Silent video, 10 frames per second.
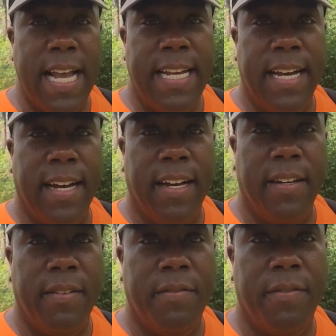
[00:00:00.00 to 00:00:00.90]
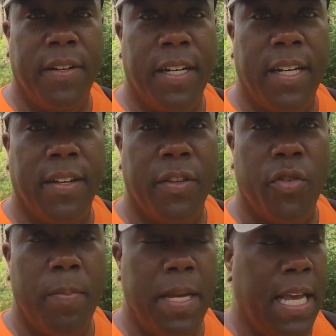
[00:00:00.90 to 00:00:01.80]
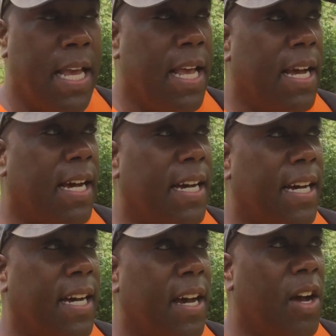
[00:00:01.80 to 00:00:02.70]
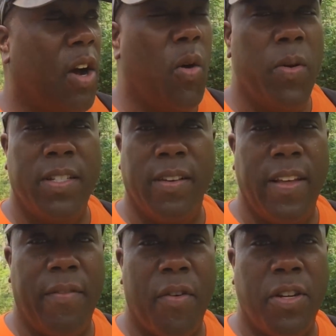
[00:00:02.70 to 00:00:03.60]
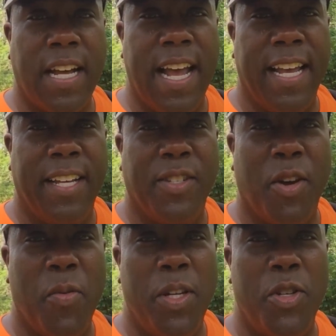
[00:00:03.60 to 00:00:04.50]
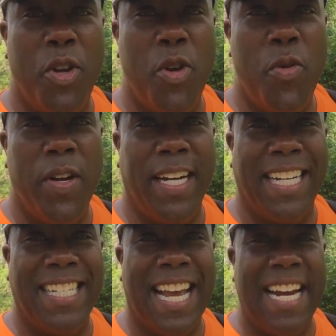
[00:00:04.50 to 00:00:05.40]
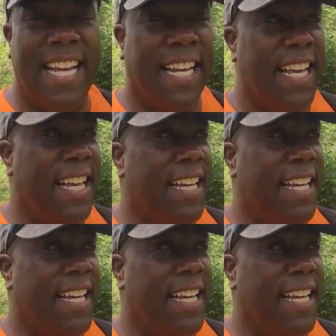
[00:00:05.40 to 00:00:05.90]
hike of the trip. Always love that first hike. It's always new and exciting.